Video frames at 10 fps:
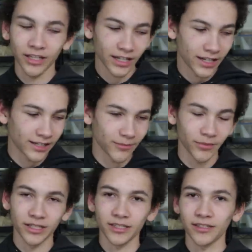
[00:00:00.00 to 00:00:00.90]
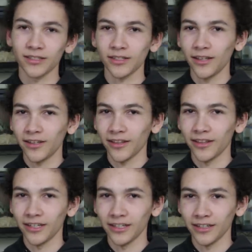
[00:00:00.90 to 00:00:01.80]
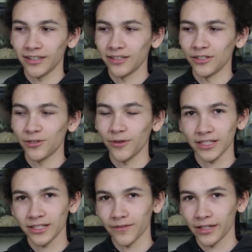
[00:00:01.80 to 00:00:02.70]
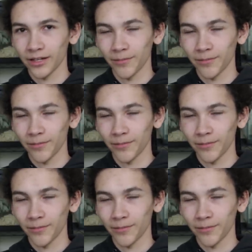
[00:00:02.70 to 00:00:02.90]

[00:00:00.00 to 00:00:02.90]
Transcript: They can hide in places. They can chew on stuff.